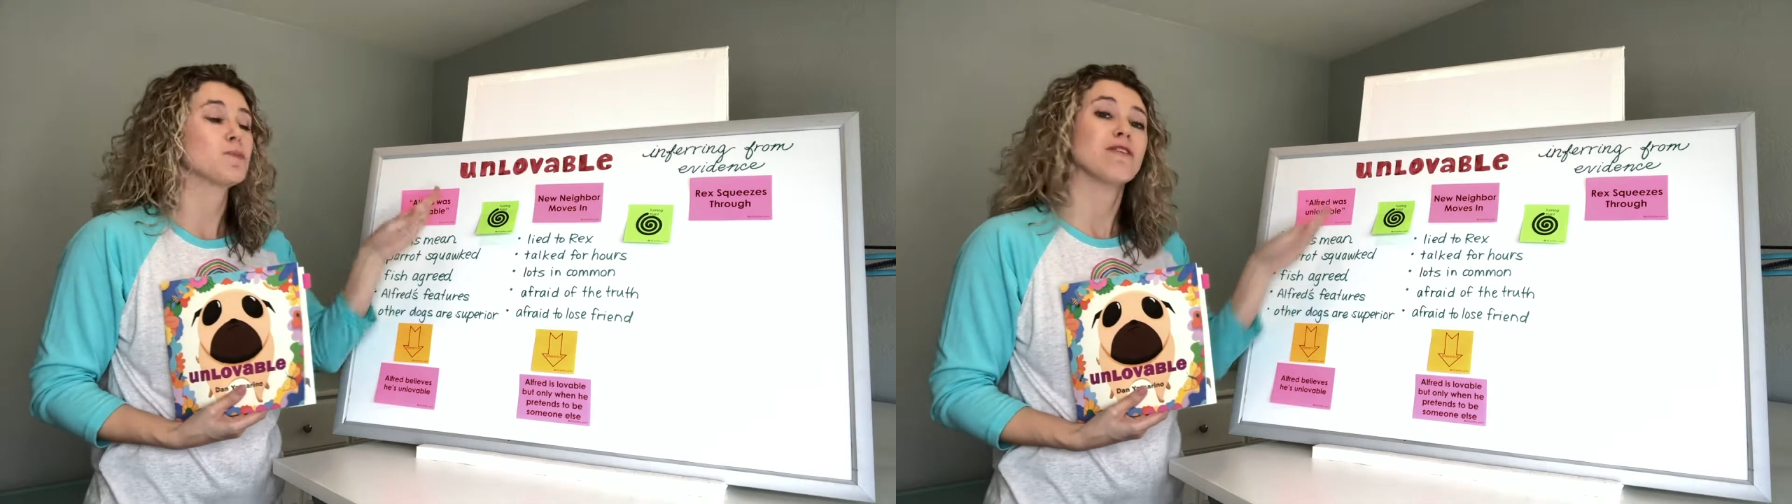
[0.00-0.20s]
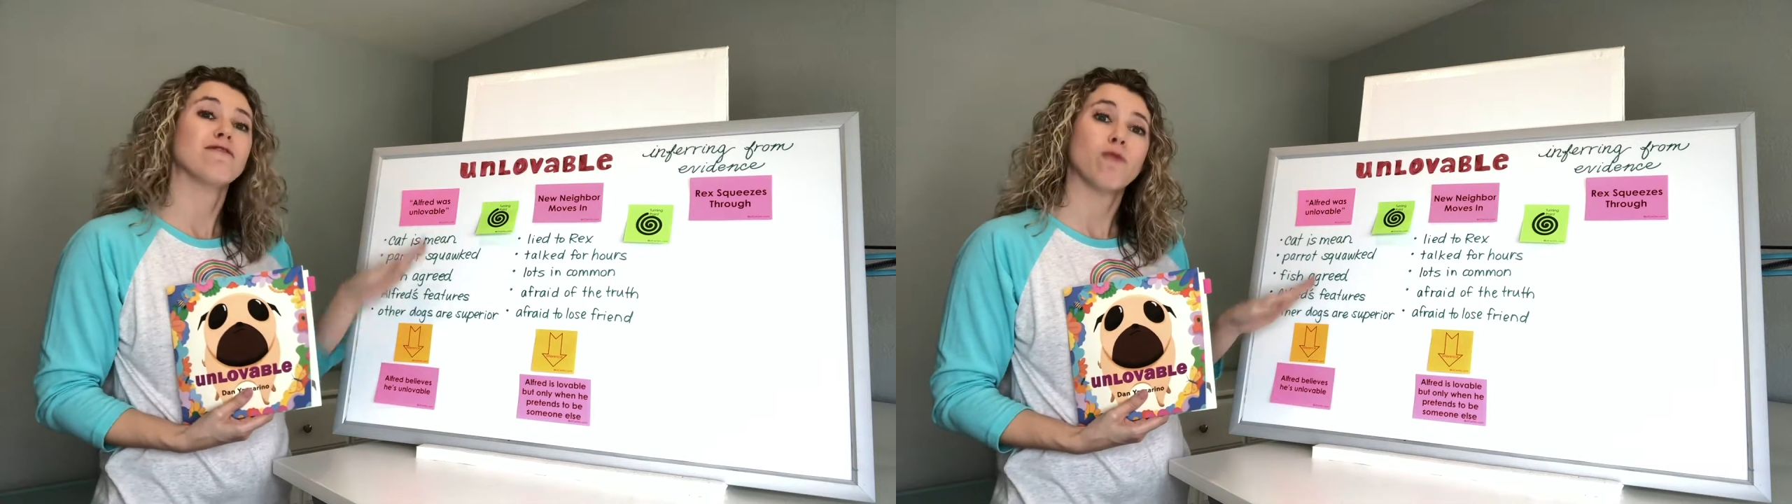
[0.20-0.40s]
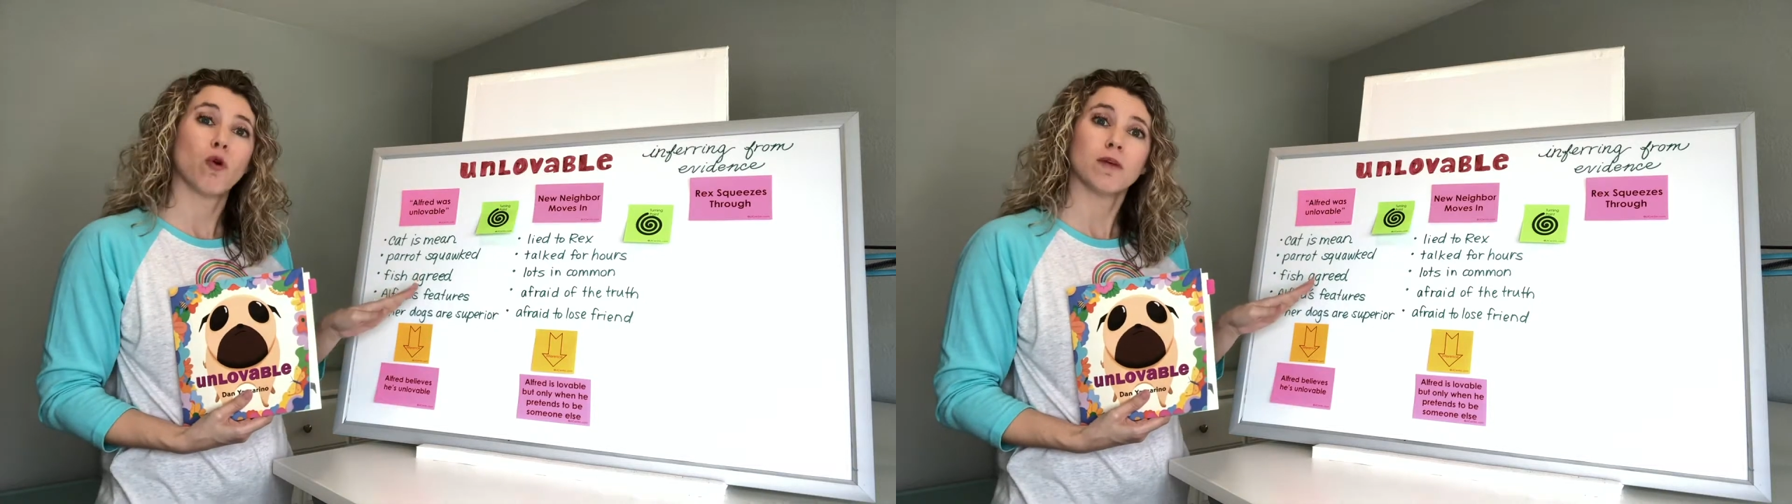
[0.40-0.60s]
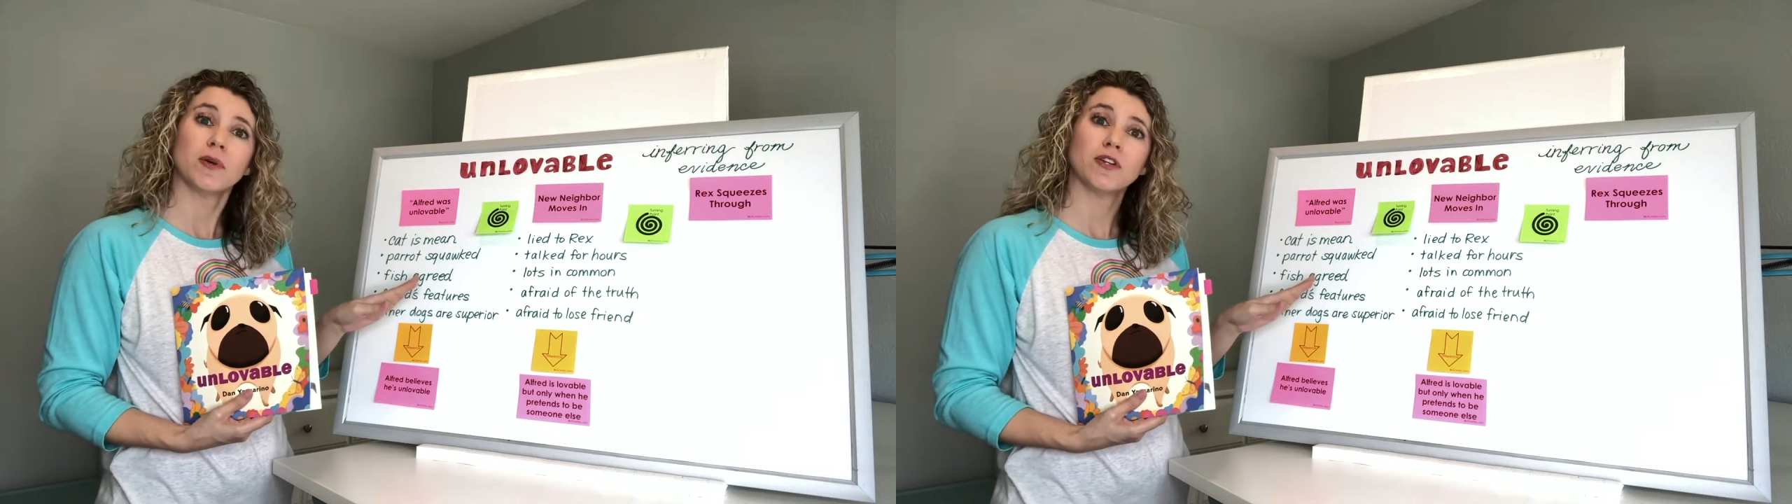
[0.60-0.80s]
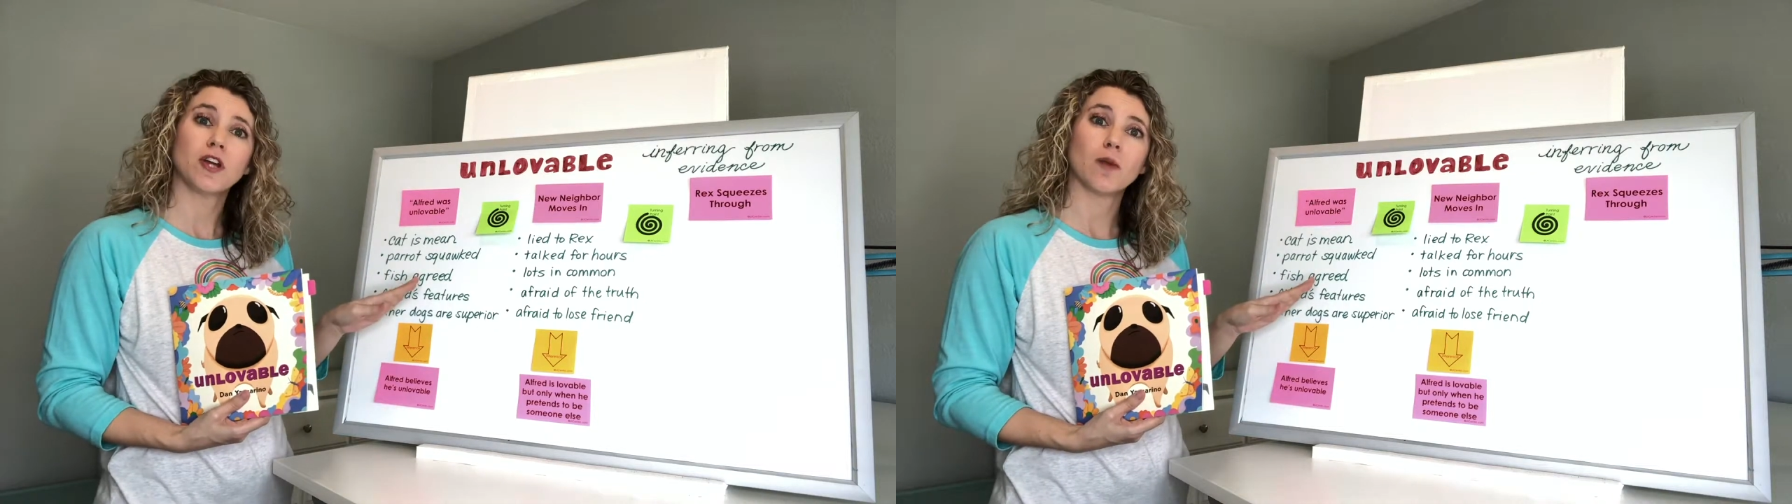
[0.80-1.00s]
before
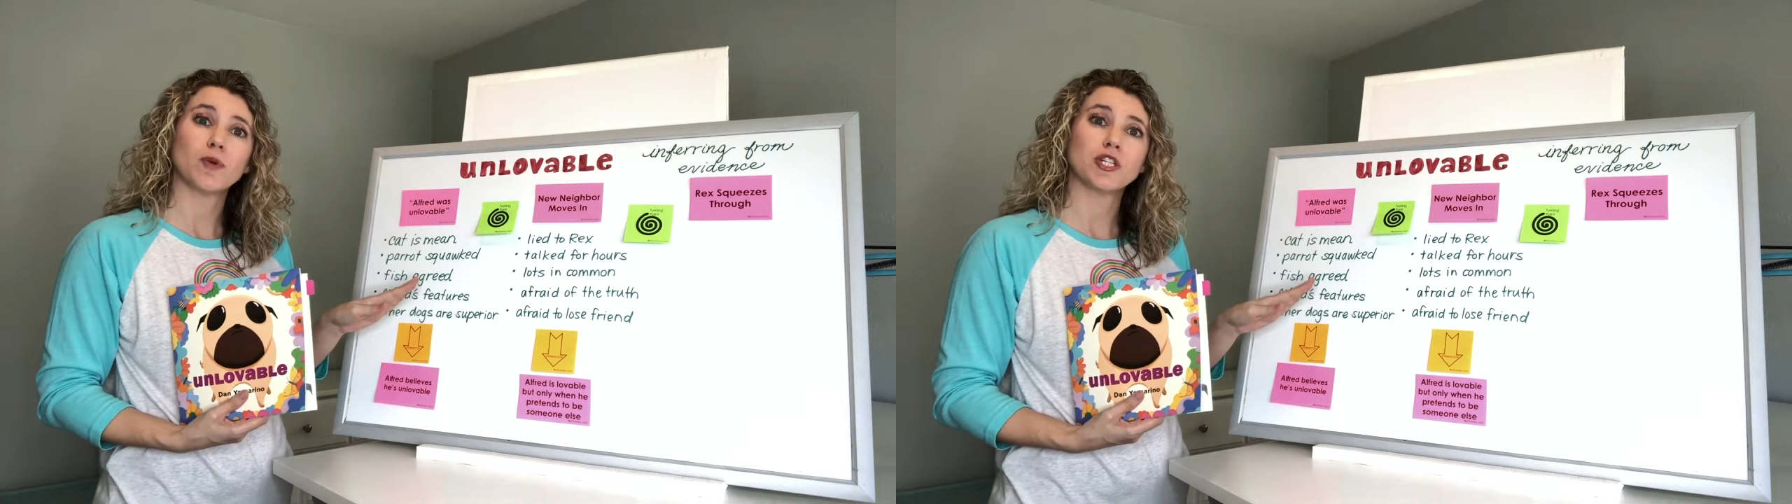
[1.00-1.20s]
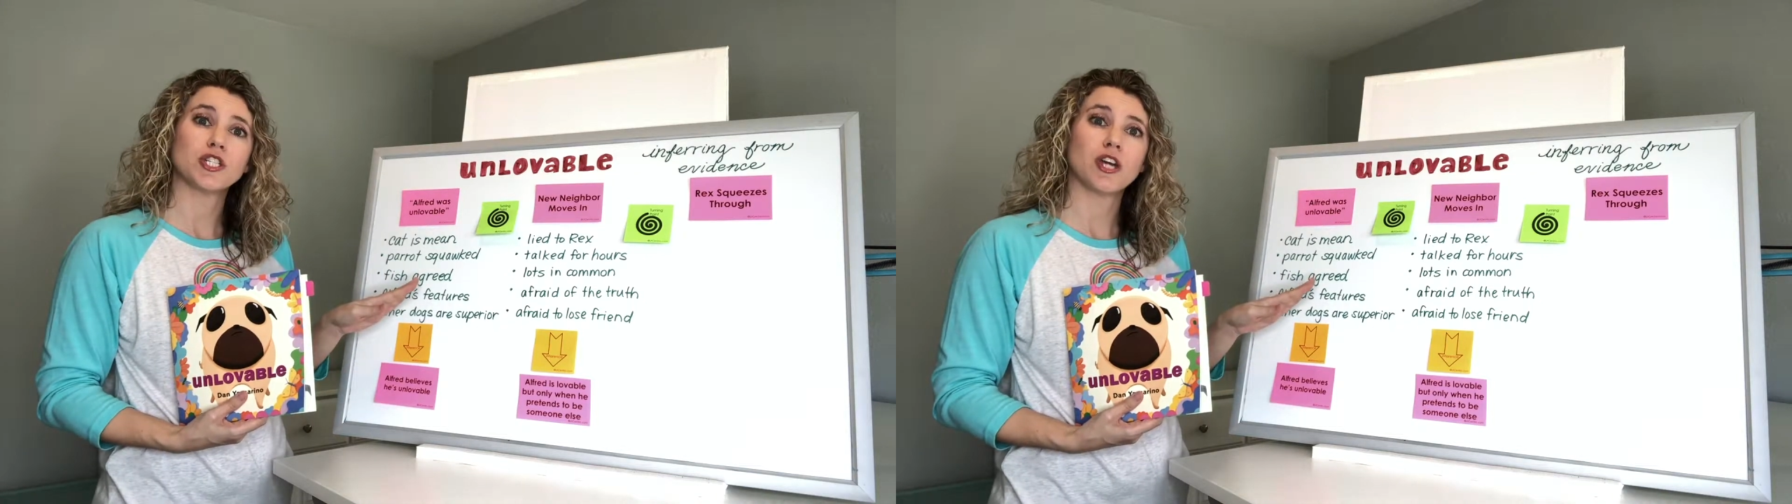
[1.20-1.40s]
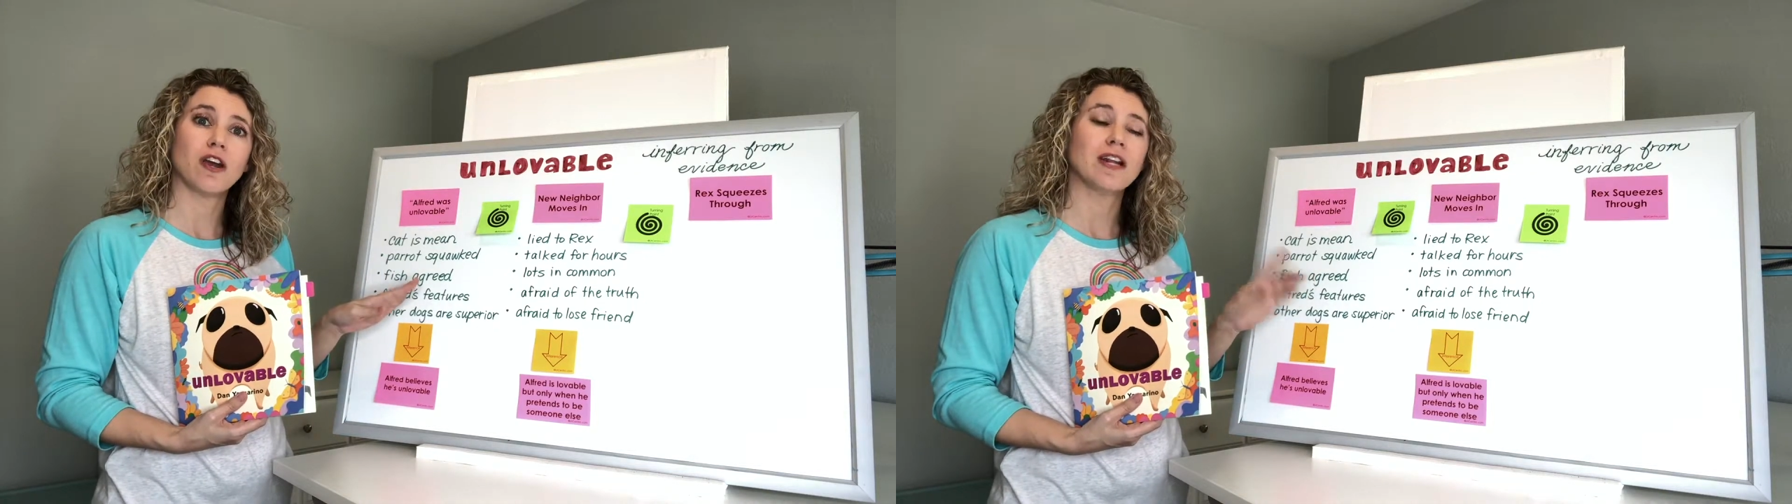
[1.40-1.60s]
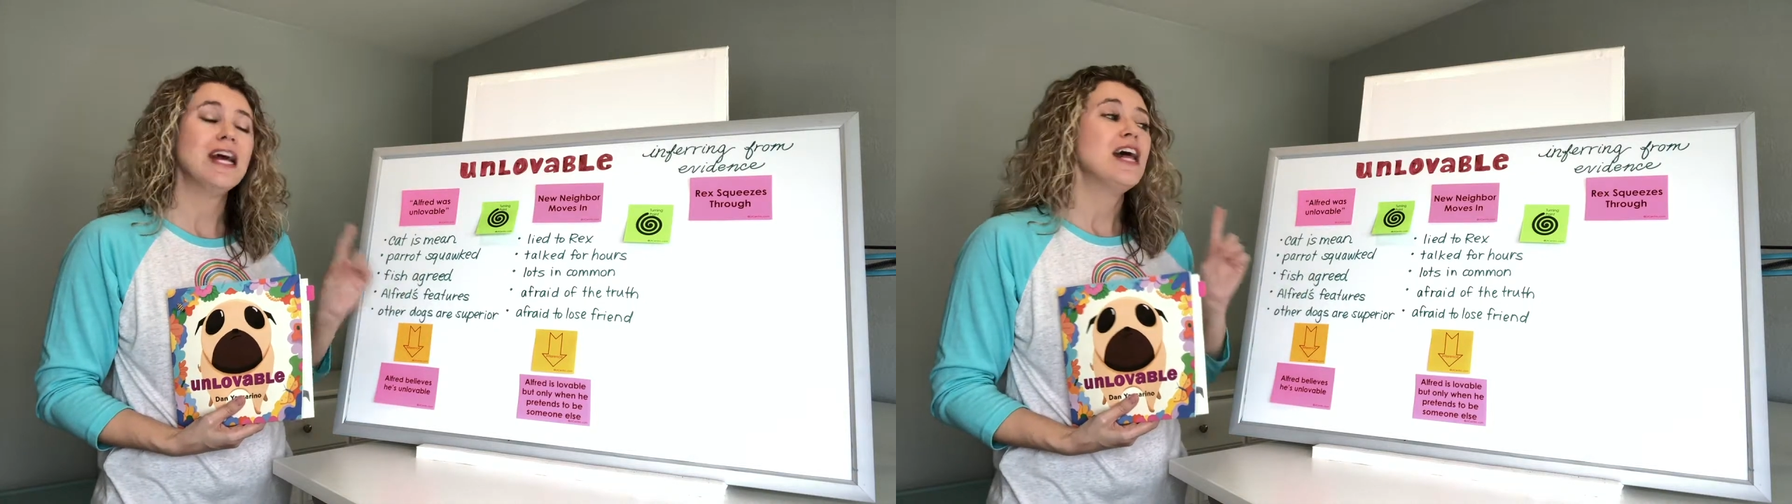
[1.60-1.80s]
building our bridge chart,